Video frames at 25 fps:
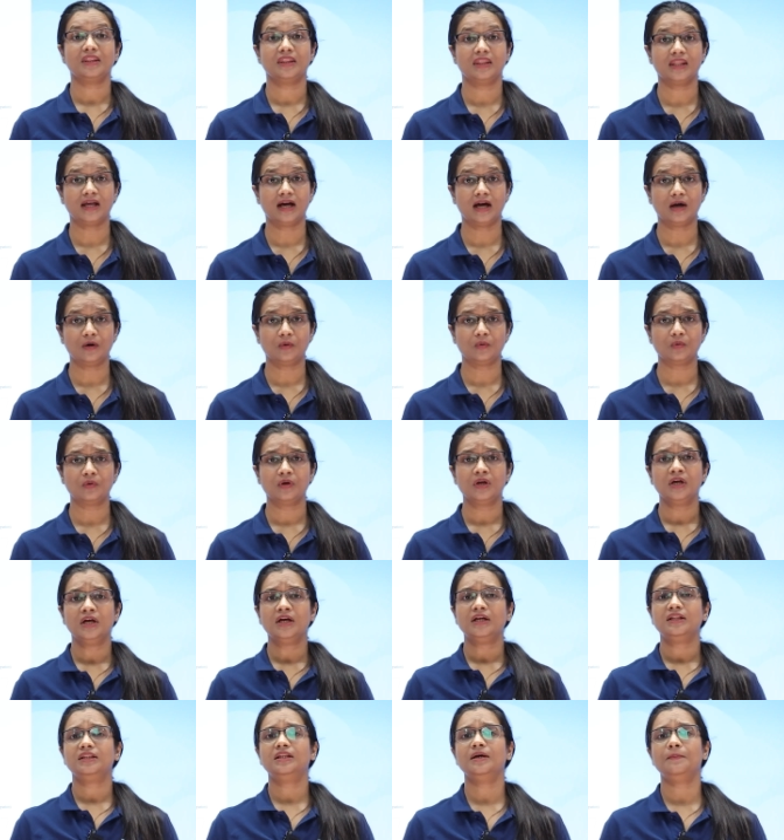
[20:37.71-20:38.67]
Now,
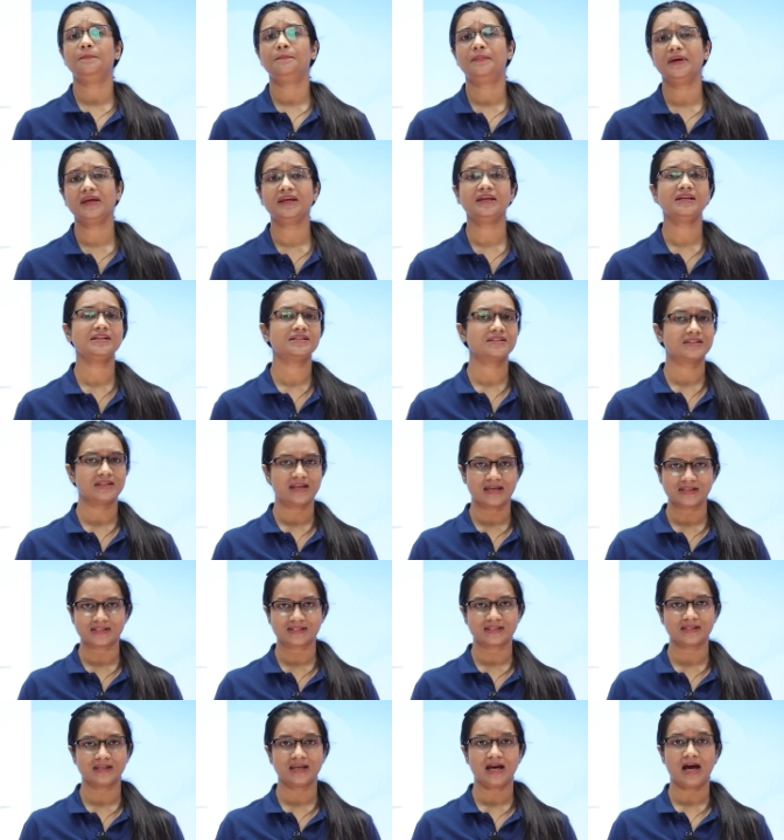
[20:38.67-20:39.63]
the biggest
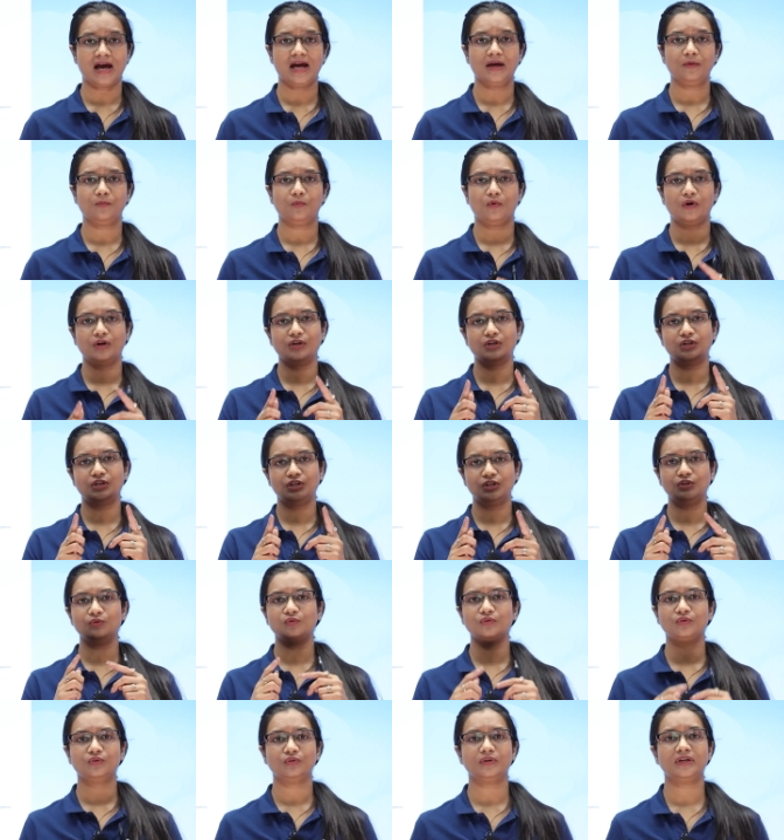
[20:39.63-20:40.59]
lesson I want
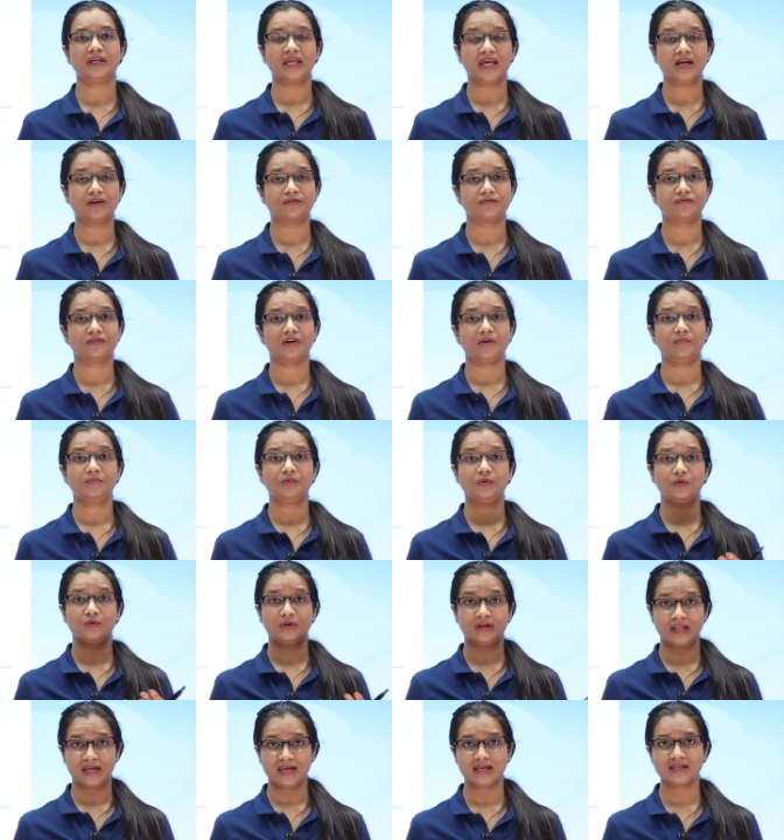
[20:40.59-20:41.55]
you to take from
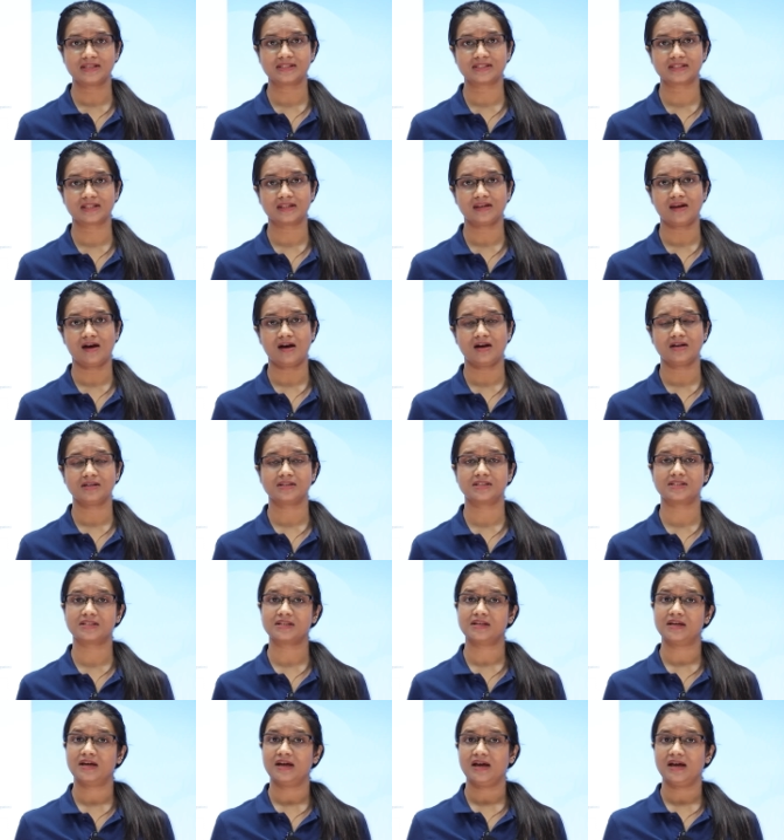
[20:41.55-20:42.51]
today's class